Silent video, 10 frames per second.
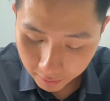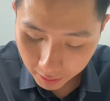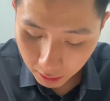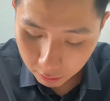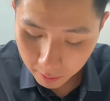
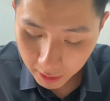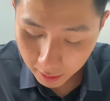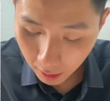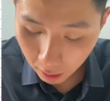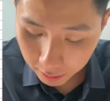increment the
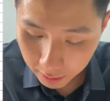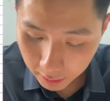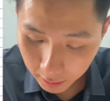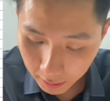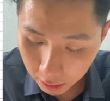counter,
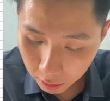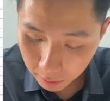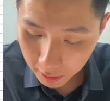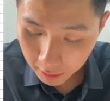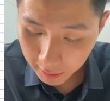
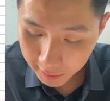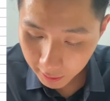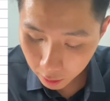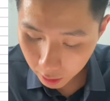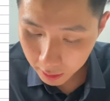increment the
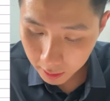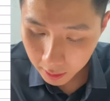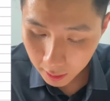distinction.